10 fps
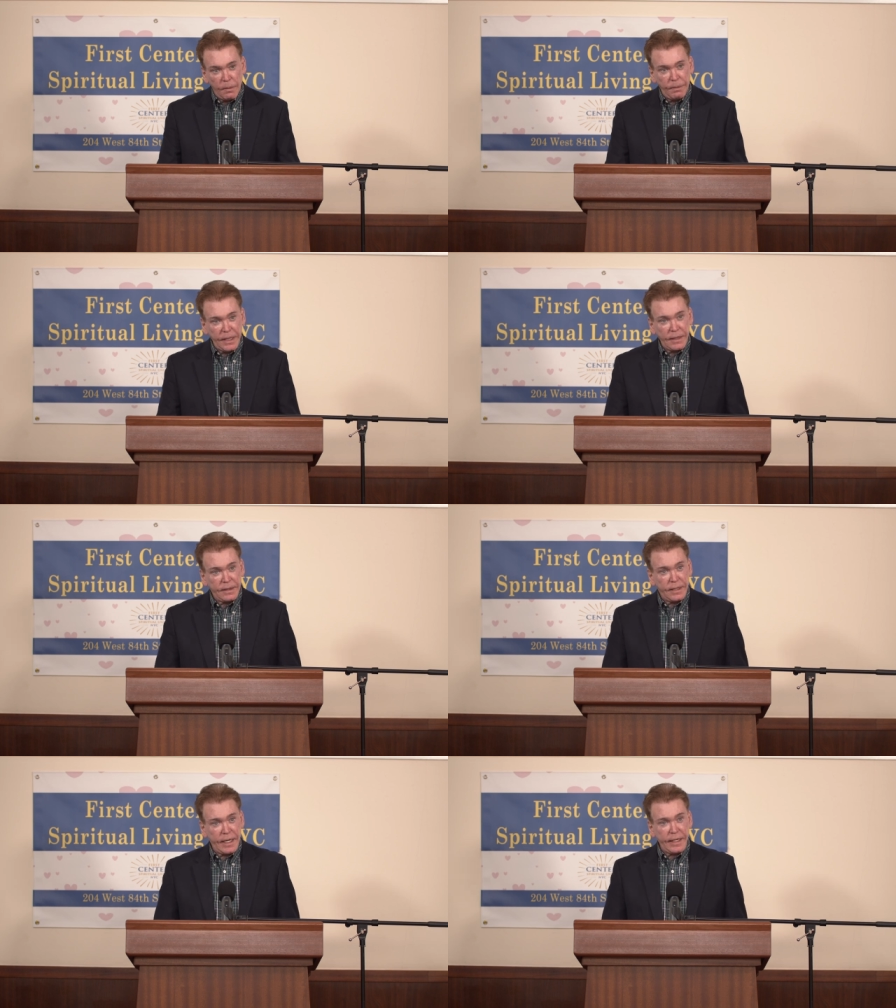
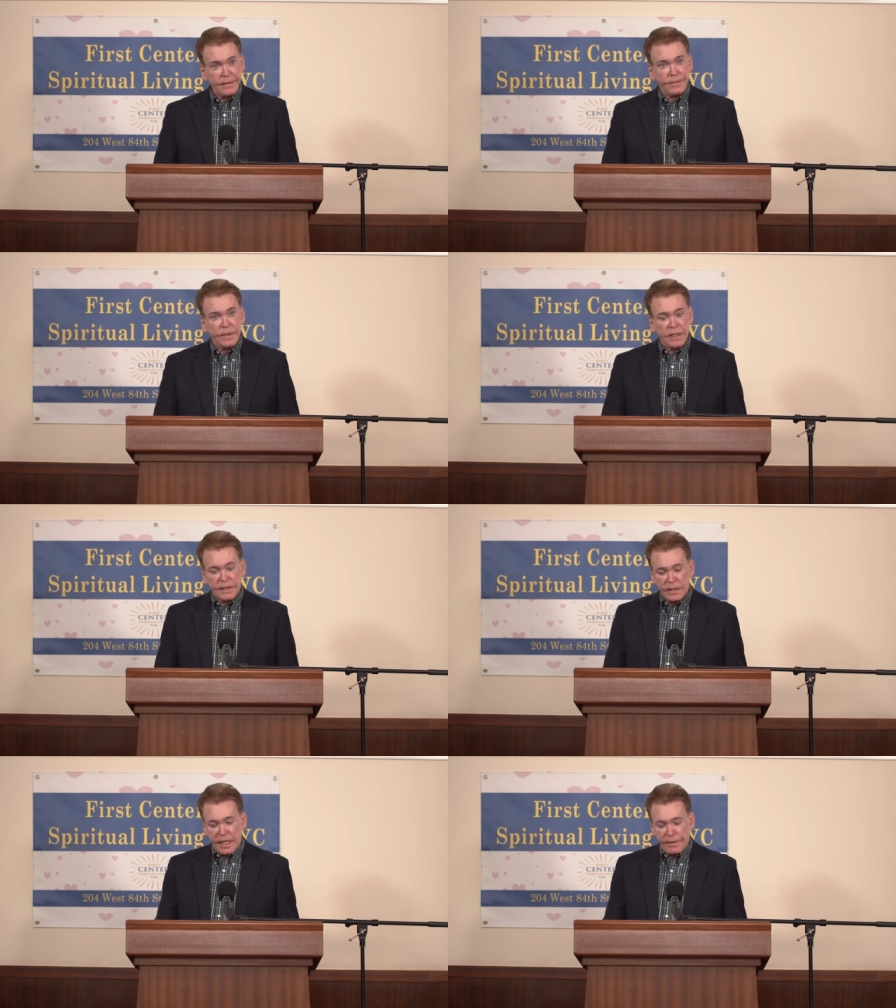But tonight,
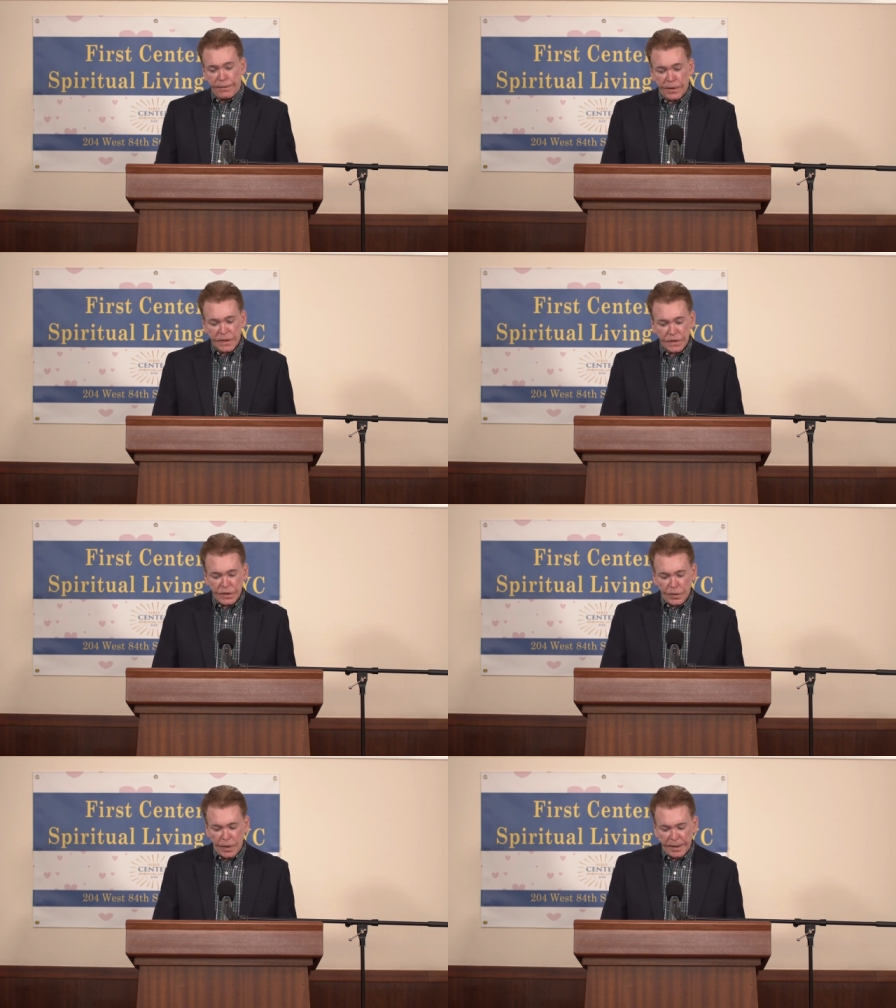it's a night for us
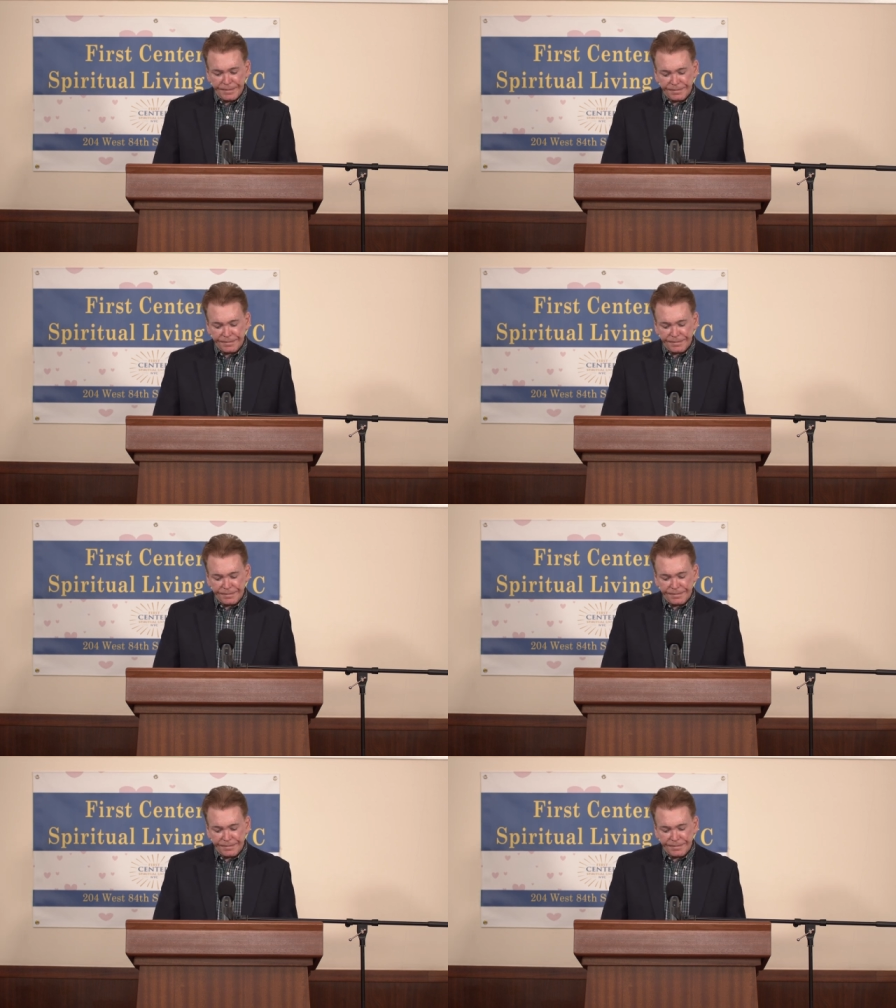to uh,